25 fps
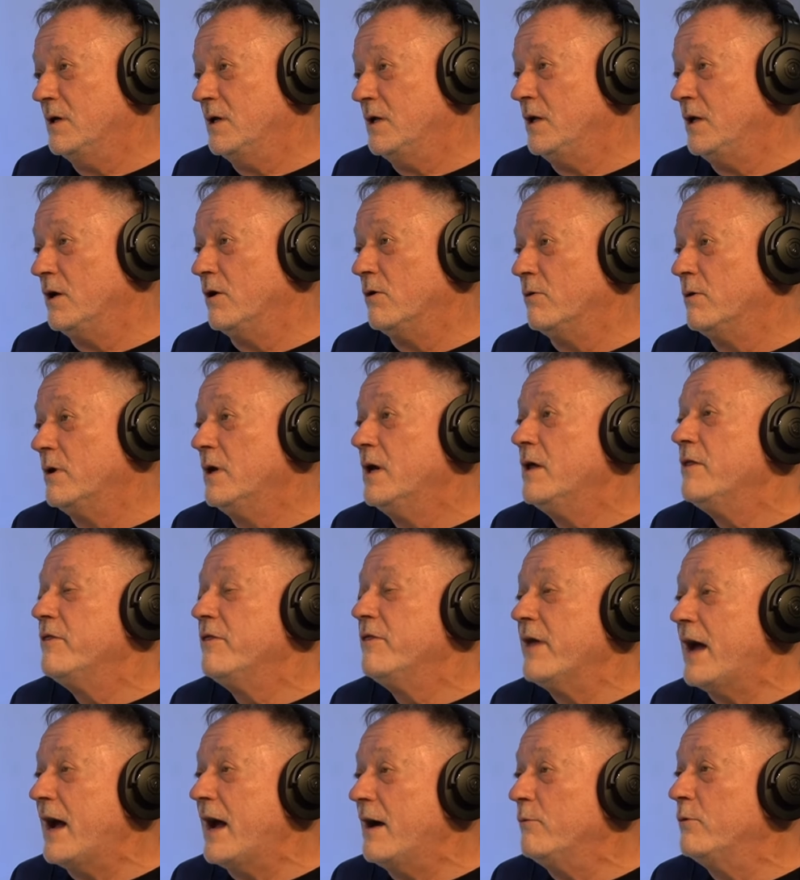You know,
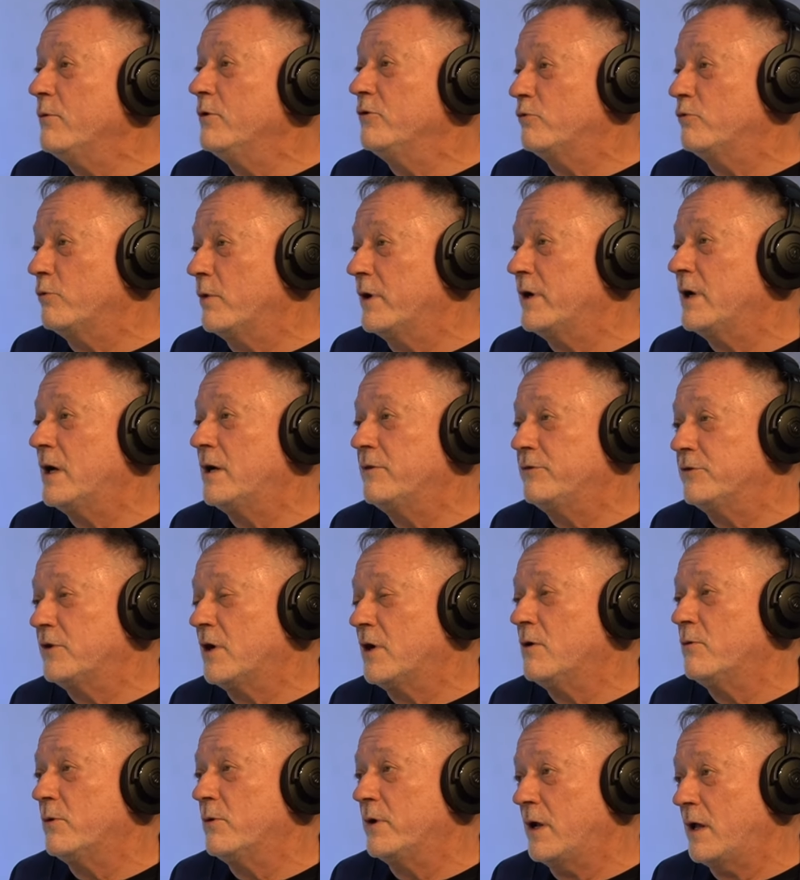that was what I
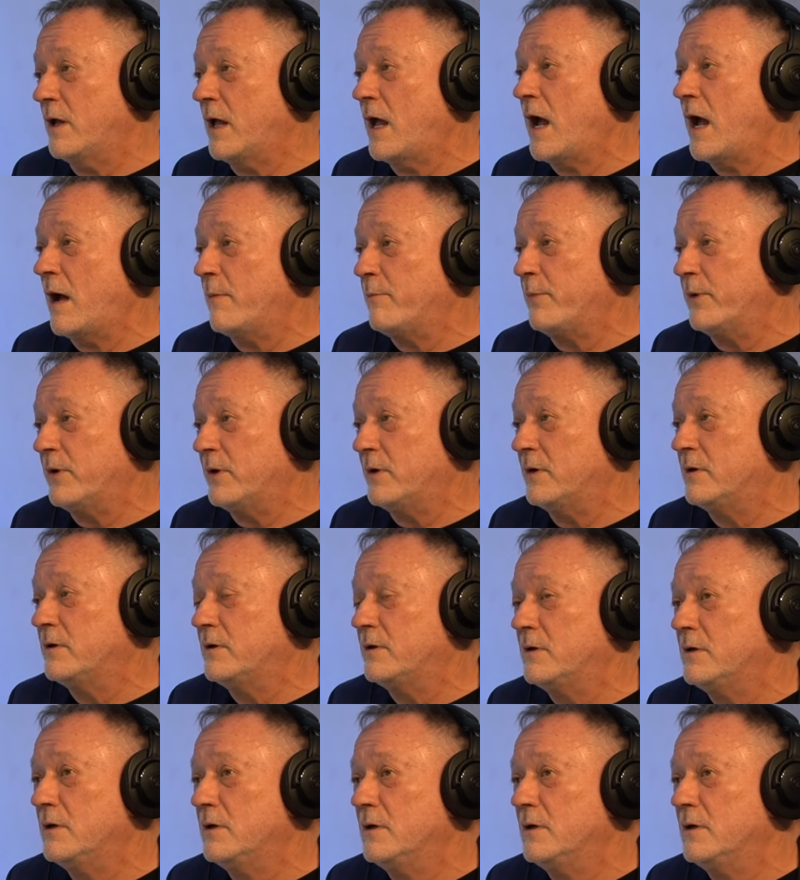thought would have happened.